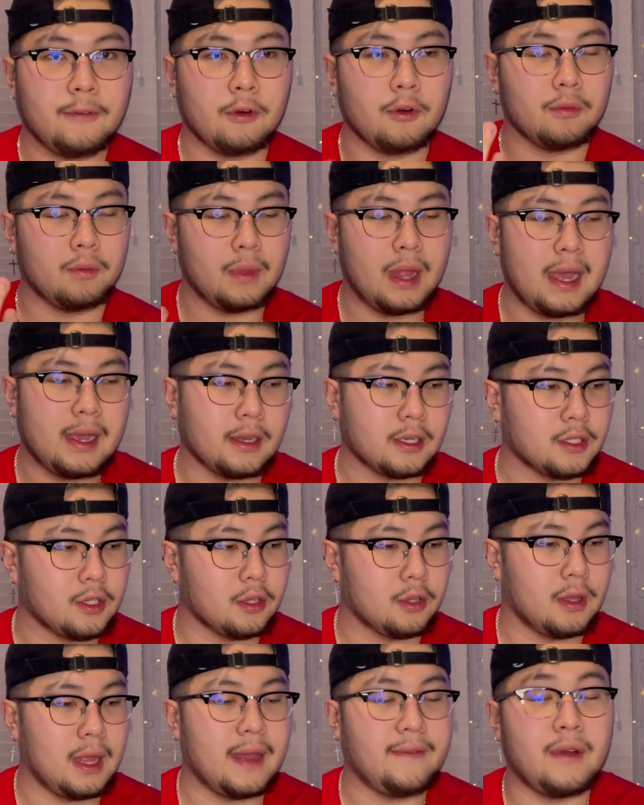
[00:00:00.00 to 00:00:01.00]
or not
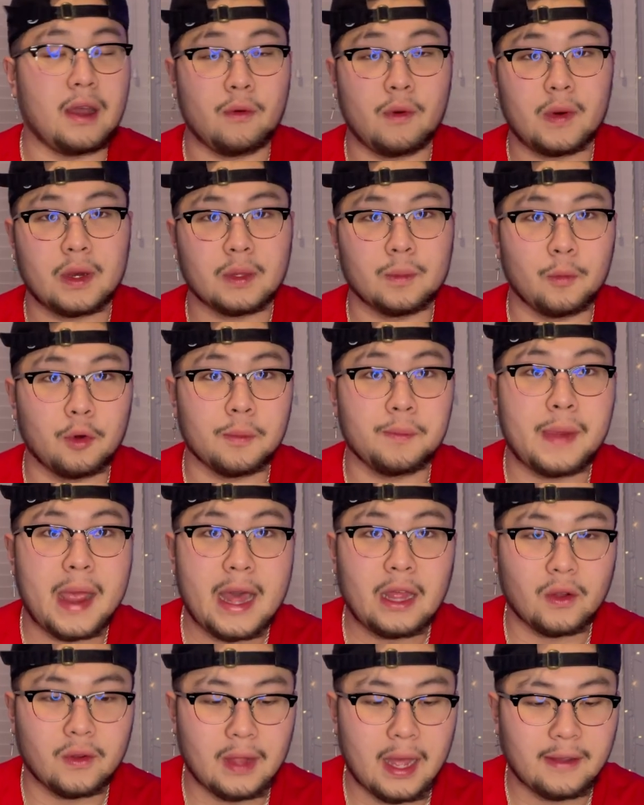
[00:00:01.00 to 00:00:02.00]
external life, I wanted more
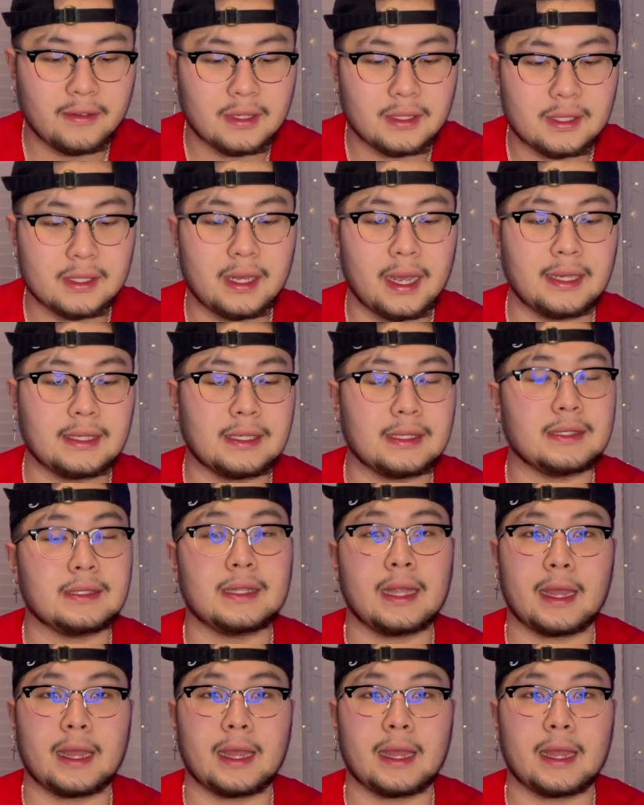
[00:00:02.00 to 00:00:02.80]
battery life, just in case it,